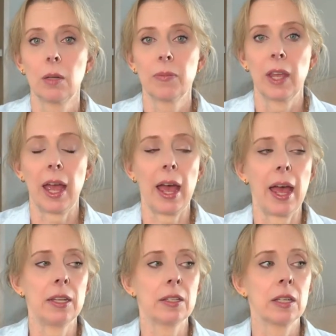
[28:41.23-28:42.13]

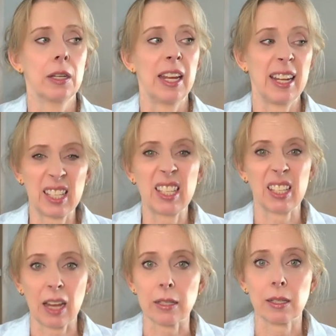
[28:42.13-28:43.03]
And it's
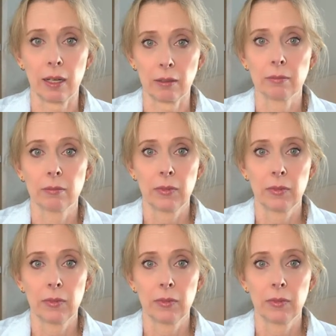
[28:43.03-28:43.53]
disgusting.